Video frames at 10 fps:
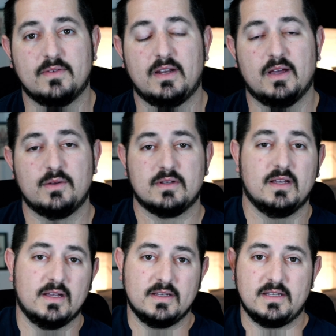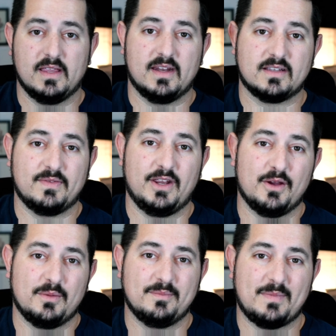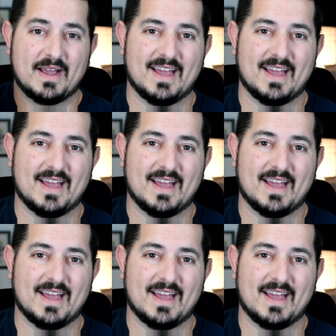Videos. See you in the next video. Bye,